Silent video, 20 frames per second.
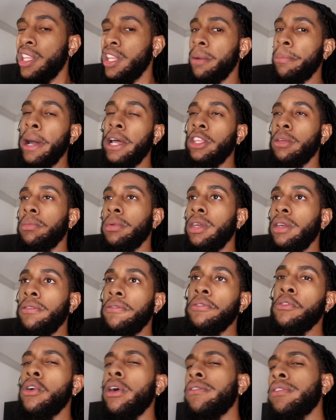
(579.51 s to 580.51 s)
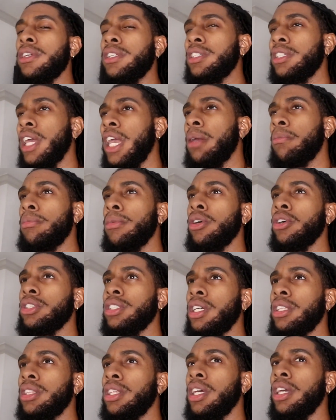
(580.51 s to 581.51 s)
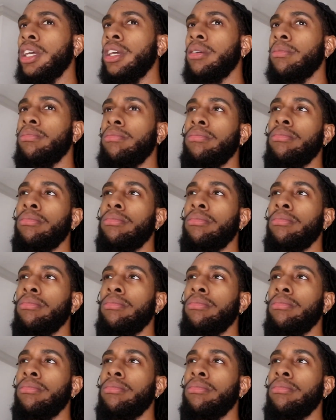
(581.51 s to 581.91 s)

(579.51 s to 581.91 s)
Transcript: They're about to be 4 of the same meals, I think.